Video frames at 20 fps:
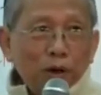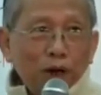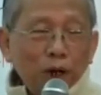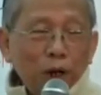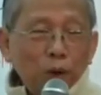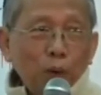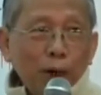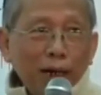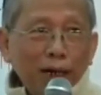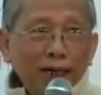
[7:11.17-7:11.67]

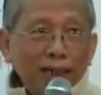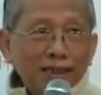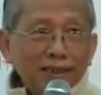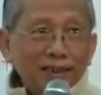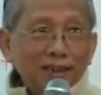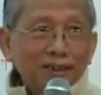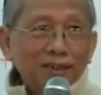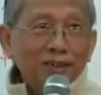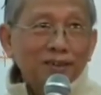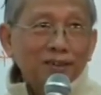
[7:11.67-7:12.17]

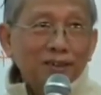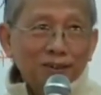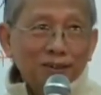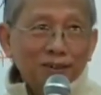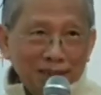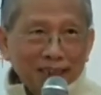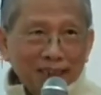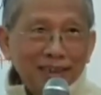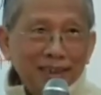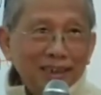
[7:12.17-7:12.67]
awareness, or
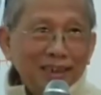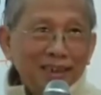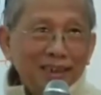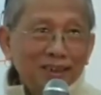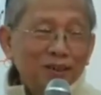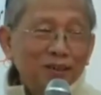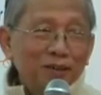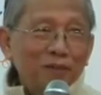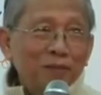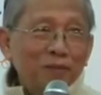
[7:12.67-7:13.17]
sati,
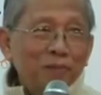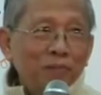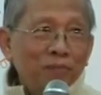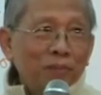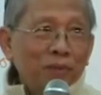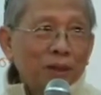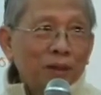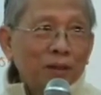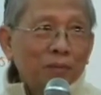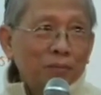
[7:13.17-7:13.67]

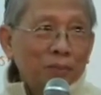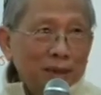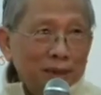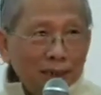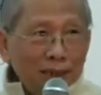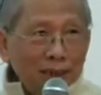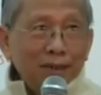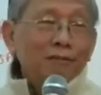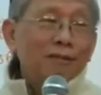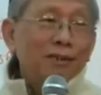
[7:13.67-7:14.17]
But
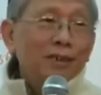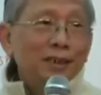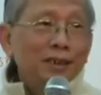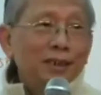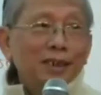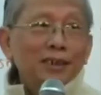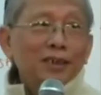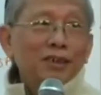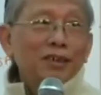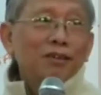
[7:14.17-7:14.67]
that one
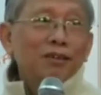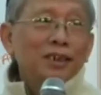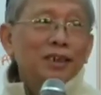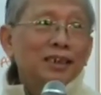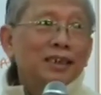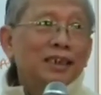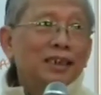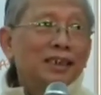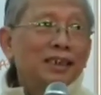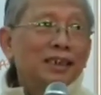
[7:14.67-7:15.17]
is not
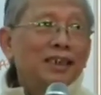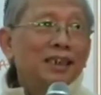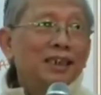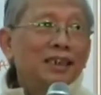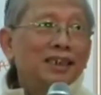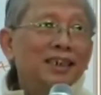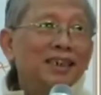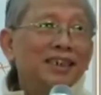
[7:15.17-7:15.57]
the sati.